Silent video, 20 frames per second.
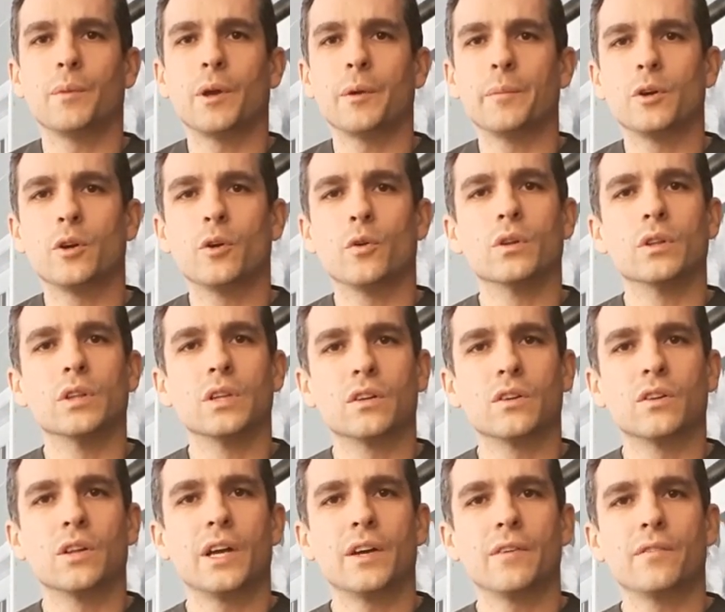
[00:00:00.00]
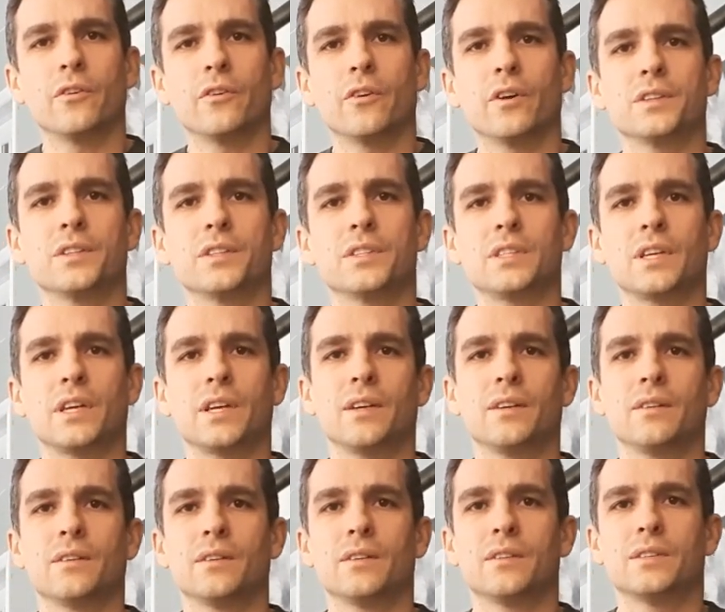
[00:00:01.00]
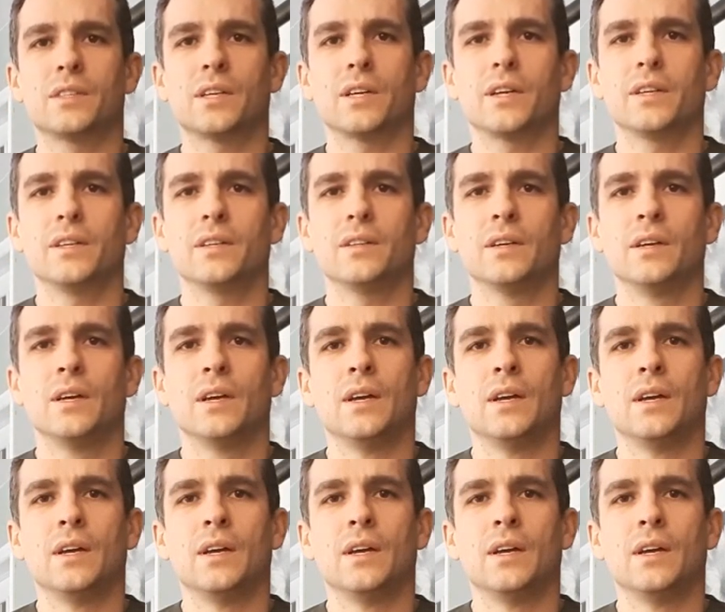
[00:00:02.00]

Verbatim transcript: maybe go a little heavier on the sand side.